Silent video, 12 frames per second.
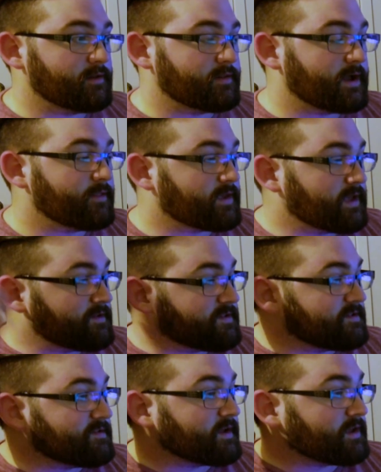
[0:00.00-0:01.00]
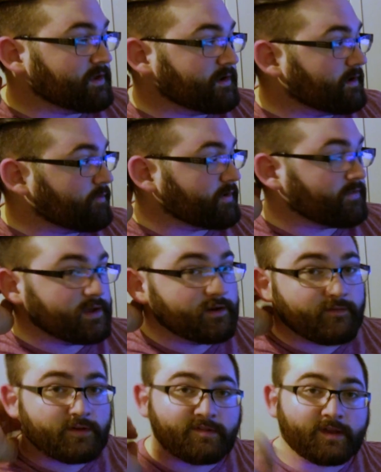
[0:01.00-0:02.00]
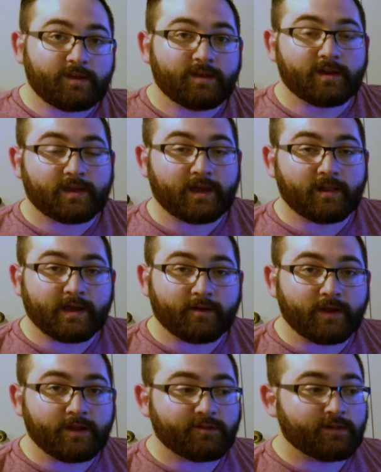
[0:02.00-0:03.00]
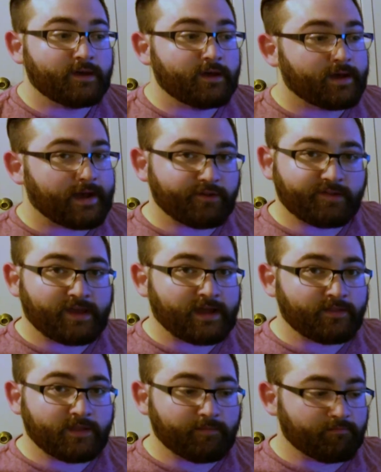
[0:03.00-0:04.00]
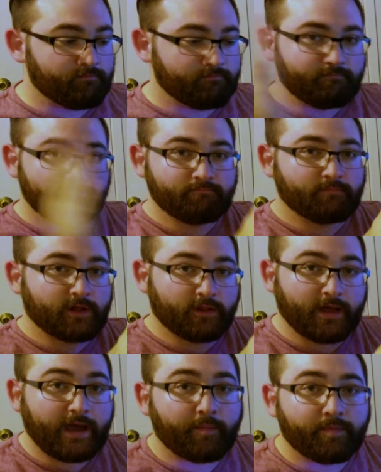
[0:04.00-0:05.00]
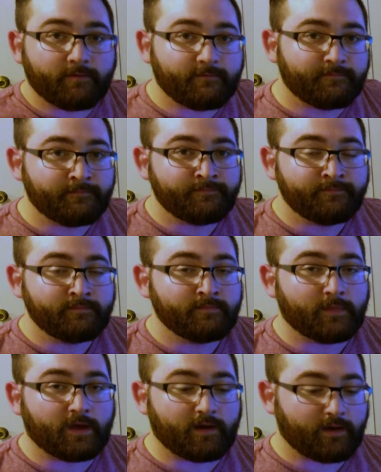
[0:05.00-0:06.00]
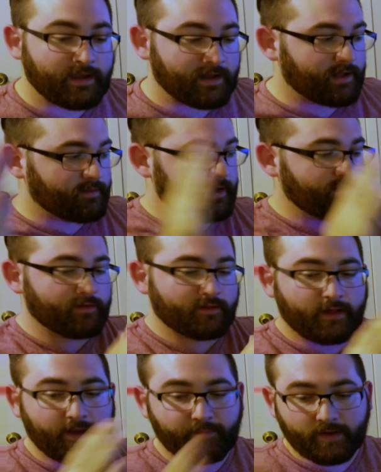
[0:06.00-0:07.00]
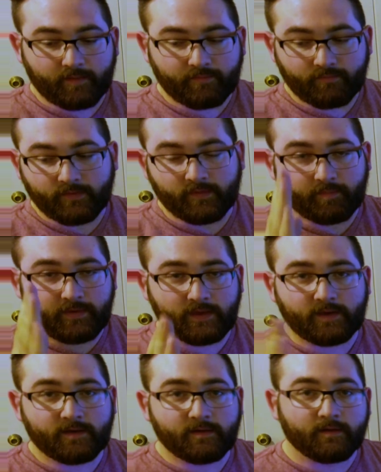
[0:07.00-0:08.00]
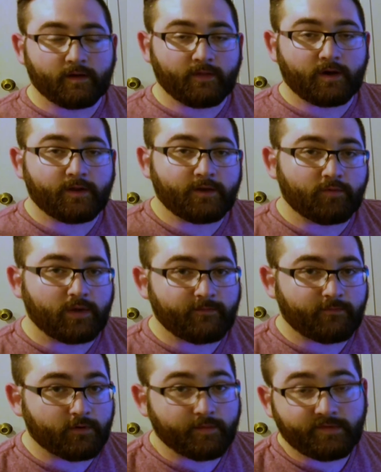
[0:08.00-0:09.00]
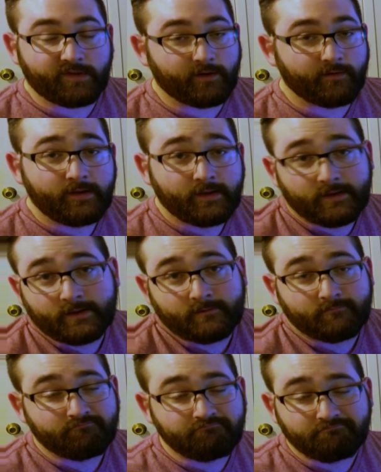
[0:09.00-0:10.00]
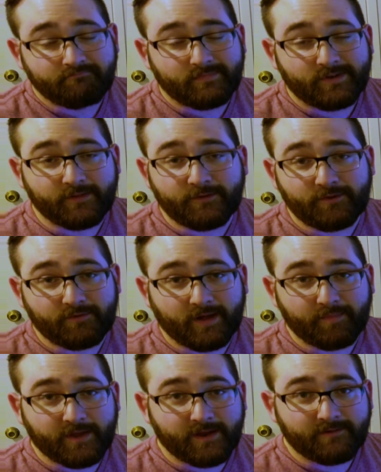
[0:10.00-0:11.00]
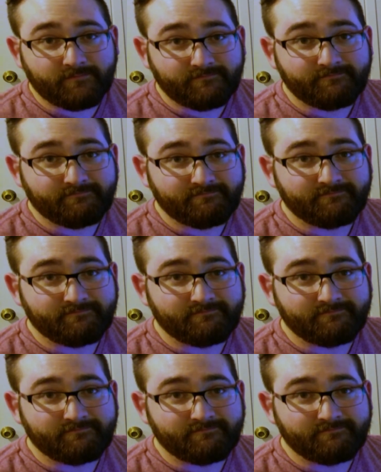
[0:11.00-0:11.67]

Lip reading: In a lot of the cases, like in one of the interviews I did at Cadillac Ranch, I just had them clap, and I lined the clap up with the peak on the audio waveform, so nothing too complicated.